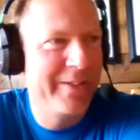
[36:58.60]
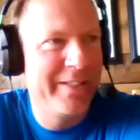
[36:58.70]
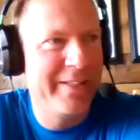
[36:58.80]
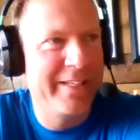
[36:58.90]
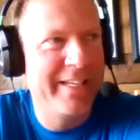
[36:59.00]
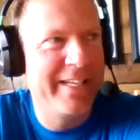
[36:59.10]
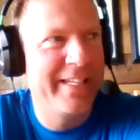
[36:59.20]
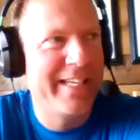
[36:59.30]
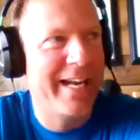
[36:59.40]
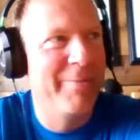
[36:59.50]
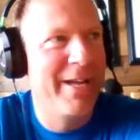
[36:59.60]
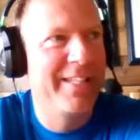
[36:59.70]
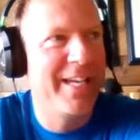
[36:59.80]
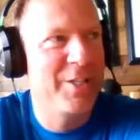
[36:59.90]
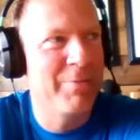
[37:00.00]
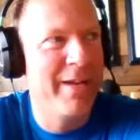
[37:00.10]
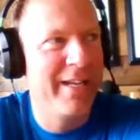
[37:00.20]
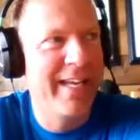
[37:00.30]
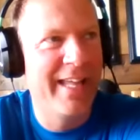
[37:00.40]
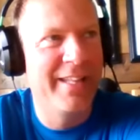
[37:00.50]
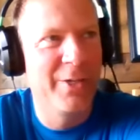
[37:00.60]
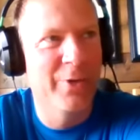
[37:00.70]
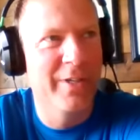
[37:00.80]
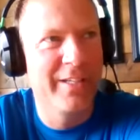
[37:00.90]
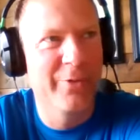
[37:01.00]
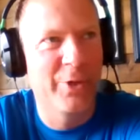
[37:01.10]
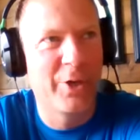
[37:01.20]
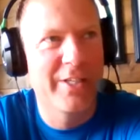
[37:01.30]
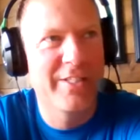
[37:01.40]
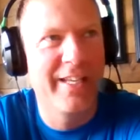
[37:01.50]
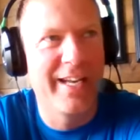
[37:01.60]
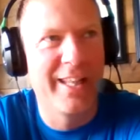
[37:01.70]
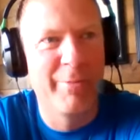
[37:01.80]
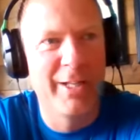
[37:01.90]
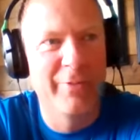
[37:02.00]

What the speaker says: That any kind of meditation meant, that you were cross-legged in the middle of